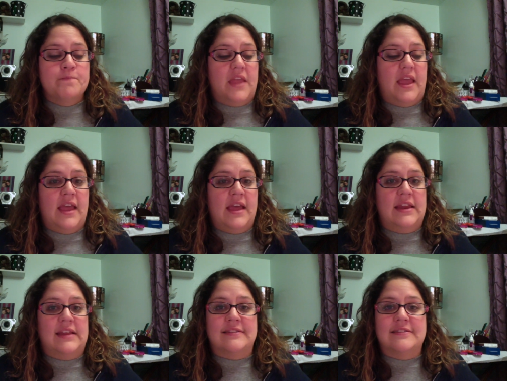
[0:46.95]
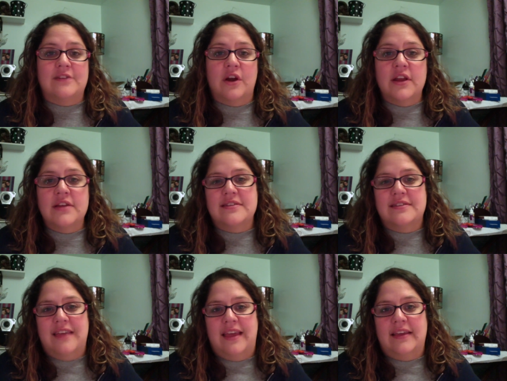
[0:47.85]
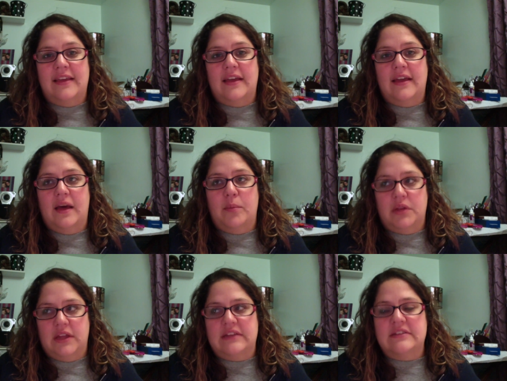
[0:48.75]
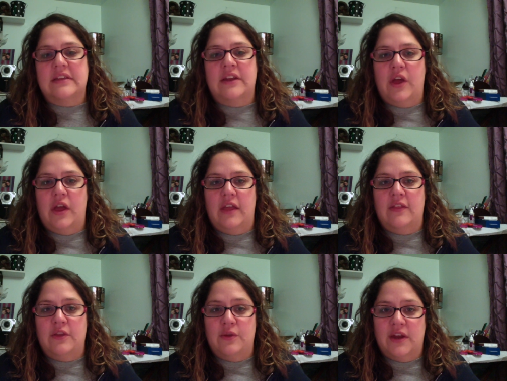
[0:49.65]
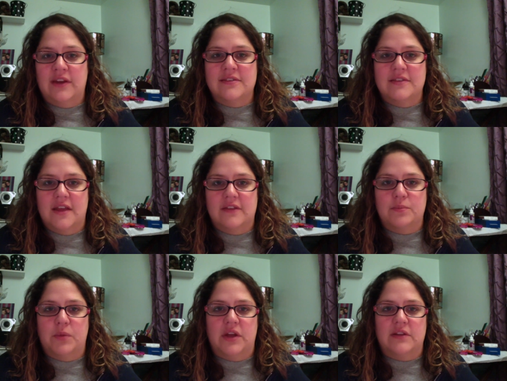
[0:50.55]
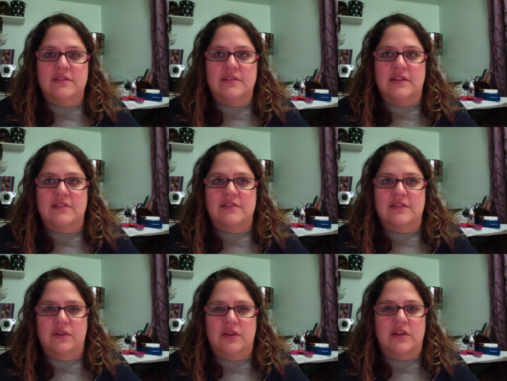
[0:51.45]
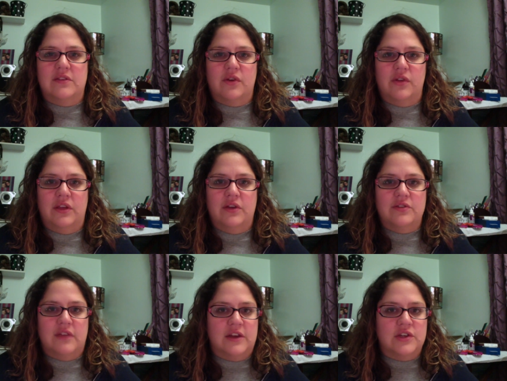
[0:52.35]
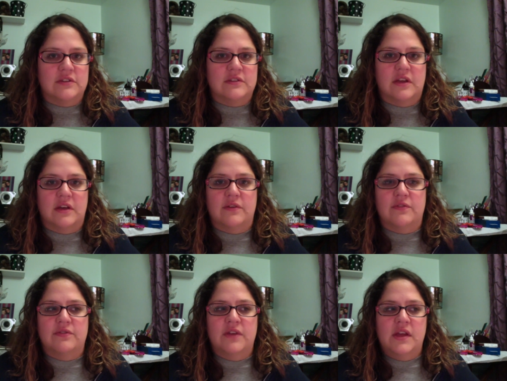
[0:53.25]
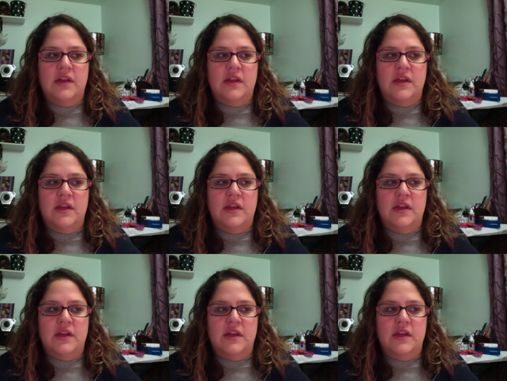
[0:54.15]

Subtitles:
And it's starting to take a place in the United States, but it's still in its earlier stages of